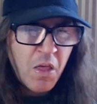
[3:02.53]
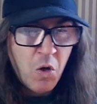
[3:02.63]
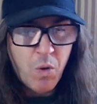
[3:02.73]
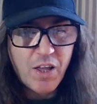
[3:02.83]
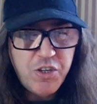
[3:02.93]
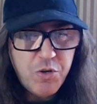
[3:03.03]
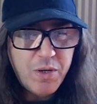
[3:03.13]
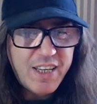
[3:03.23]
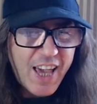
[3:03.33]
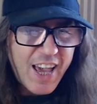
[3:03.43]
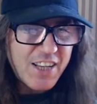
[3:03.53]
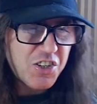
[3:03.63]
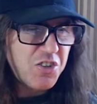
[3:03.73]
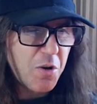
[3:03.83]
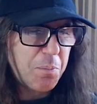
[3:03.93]
while you engage
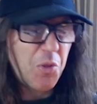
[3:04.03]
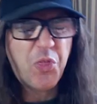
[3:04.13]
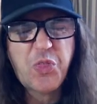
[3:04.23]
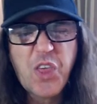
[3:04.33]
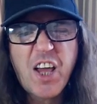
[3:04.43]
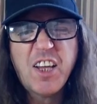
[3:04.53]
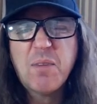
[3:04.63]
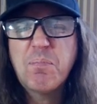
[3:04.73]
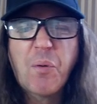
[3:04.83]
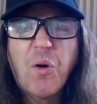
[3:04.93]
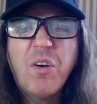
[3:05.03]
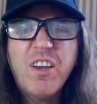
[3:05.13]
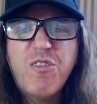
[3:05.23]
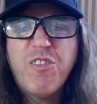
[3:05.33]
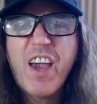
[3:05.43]
in your pathetic
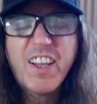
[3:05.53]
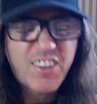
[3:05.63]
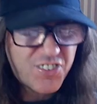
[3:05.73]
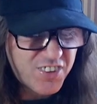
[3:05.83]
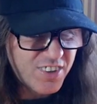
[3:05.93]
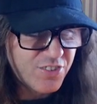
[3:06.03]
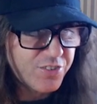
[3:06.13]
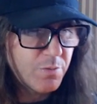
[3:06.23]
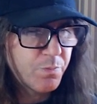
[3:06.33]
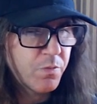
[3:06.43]
Bernie fantasies.